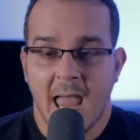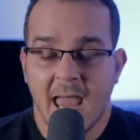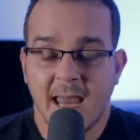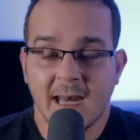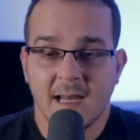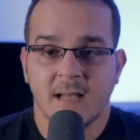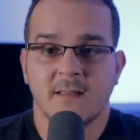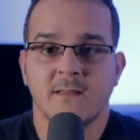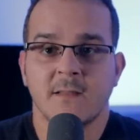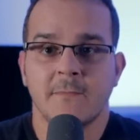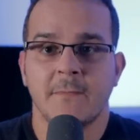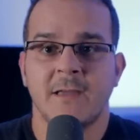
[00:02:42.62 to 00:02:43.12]
And
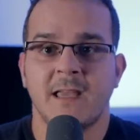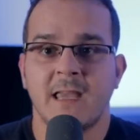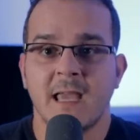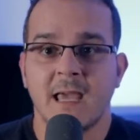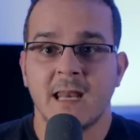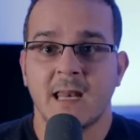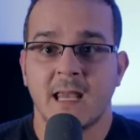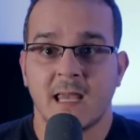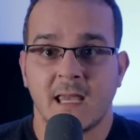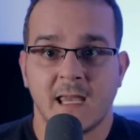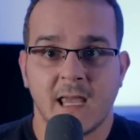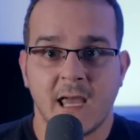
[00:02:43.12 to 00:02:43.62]
in the
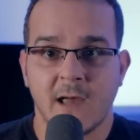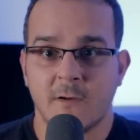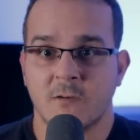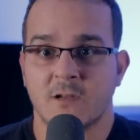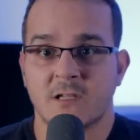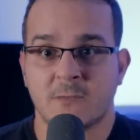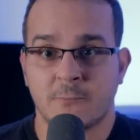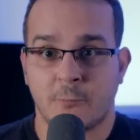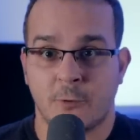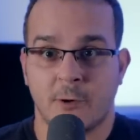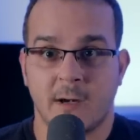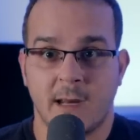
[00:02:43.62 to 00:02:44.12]
beginning, it
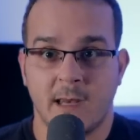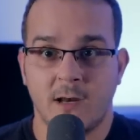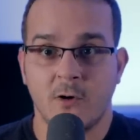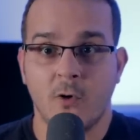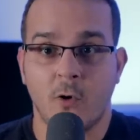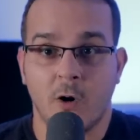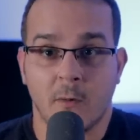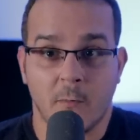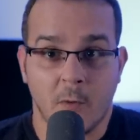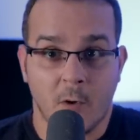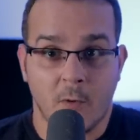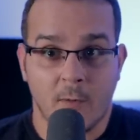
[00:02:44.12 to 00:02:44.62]
was pretty
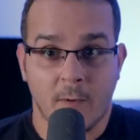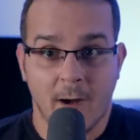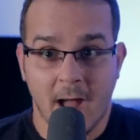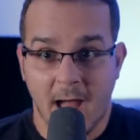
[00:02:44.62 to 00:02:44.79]
normal.